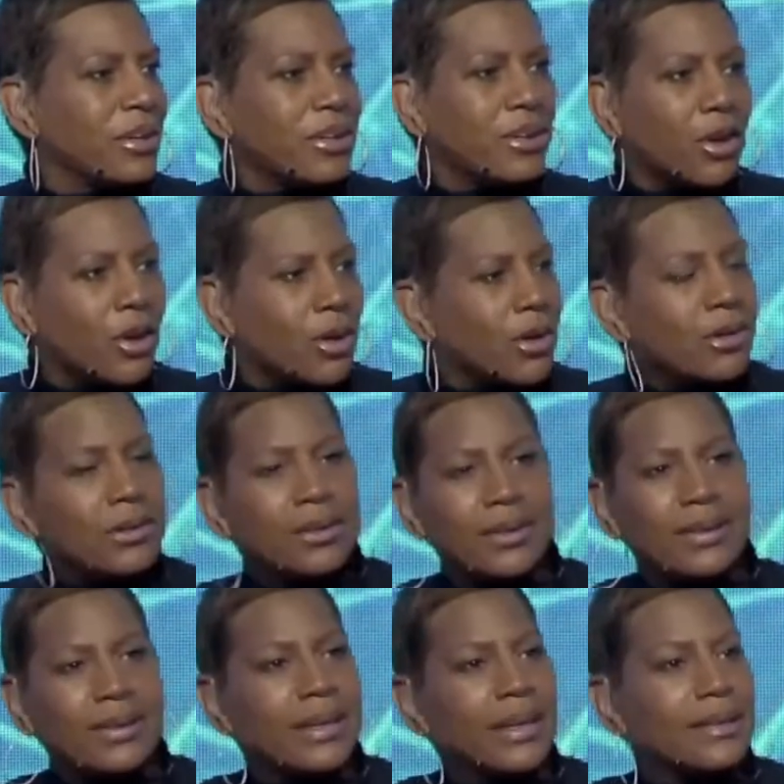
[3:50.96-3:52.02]
do all good
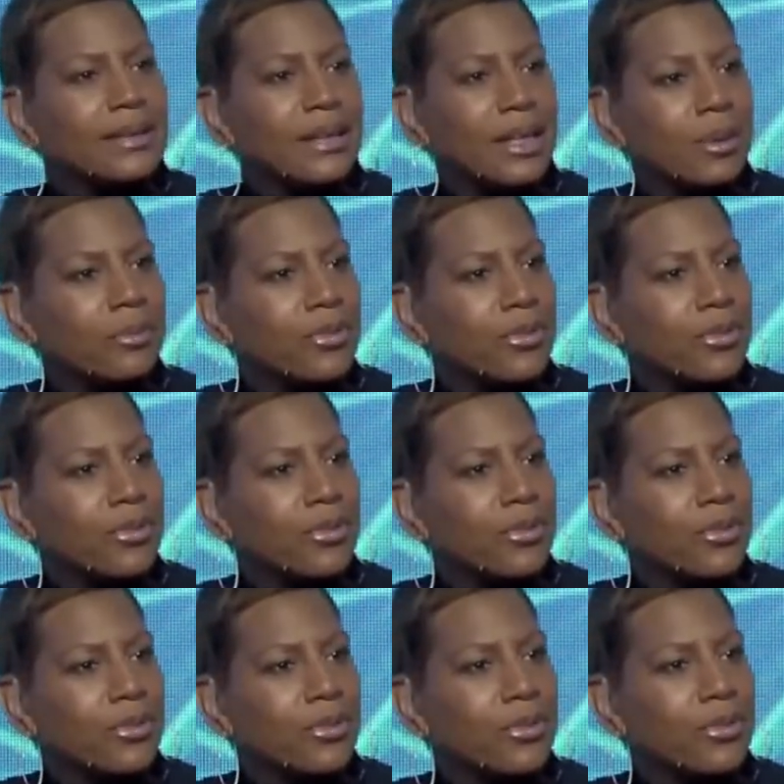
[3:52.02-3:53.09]
things come from?
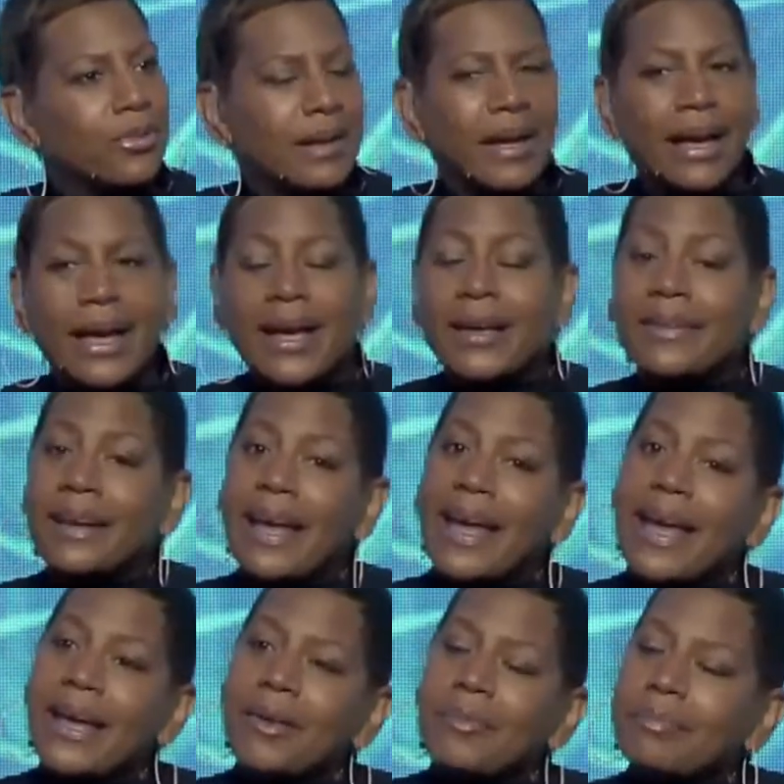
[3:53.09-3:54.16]
And
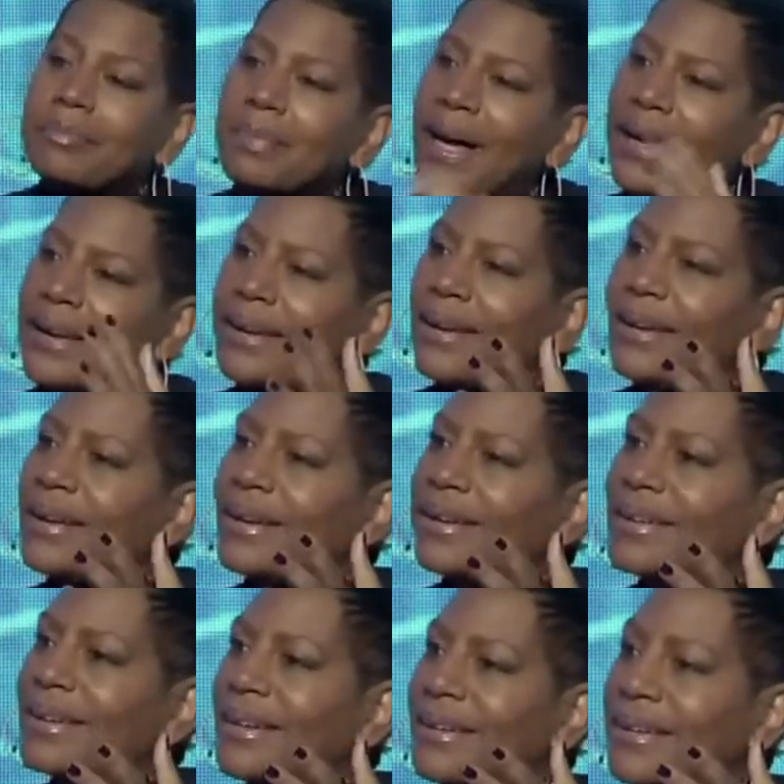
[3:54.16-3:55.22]
my God.
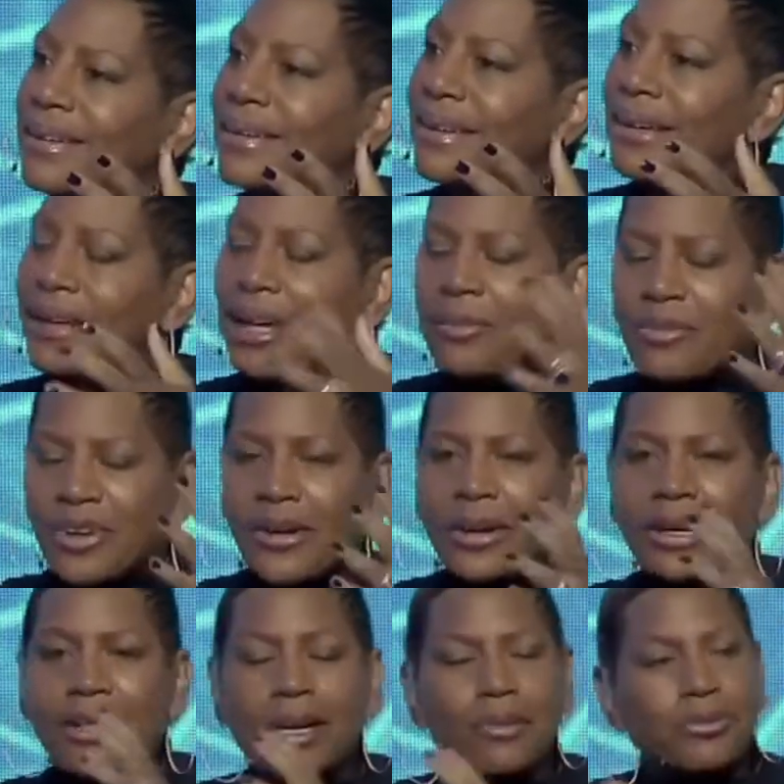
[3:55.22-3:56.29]
And I'm very
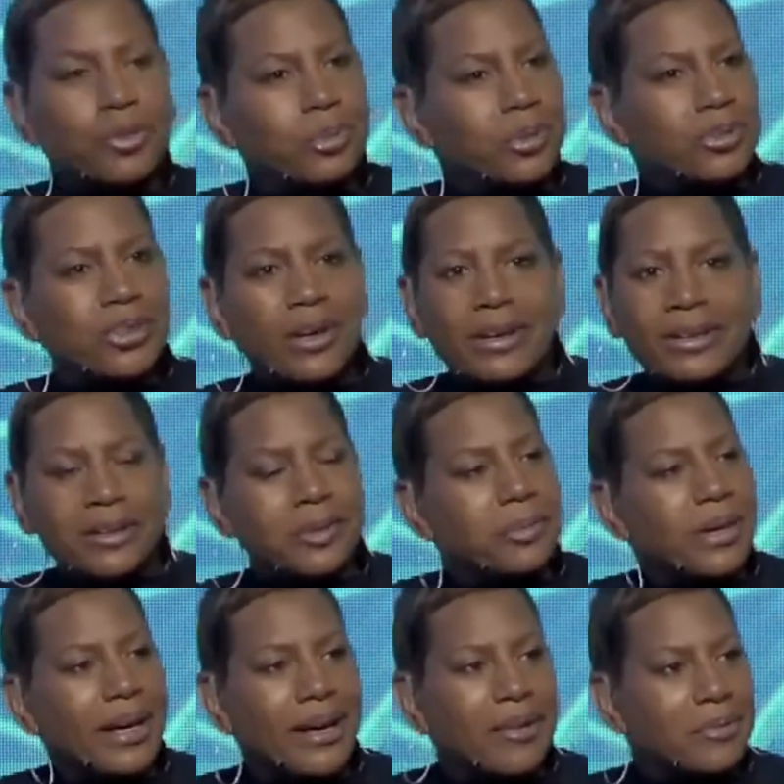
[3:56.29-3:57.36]
comfortable talking
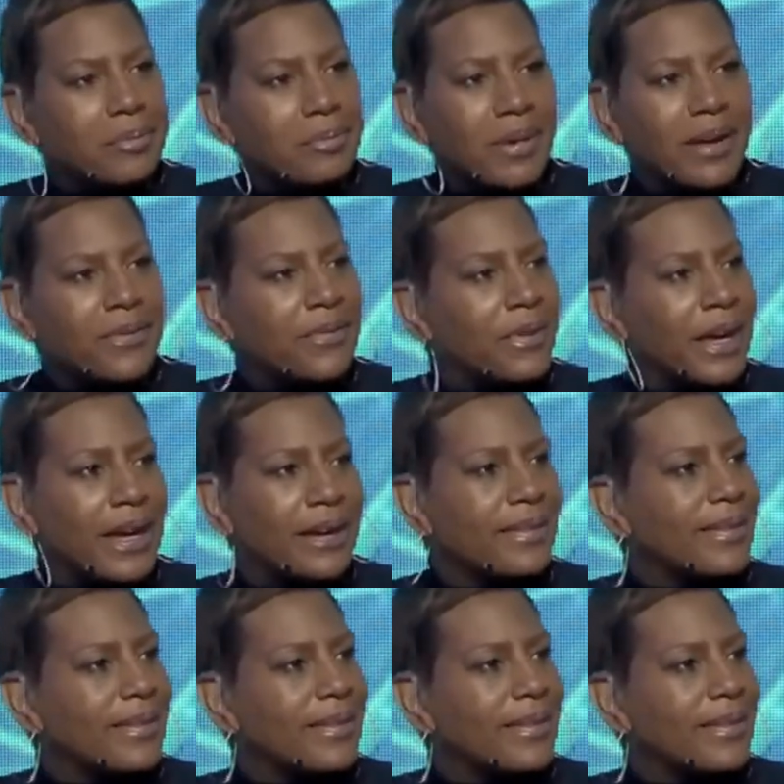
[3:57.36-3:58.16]
about my faith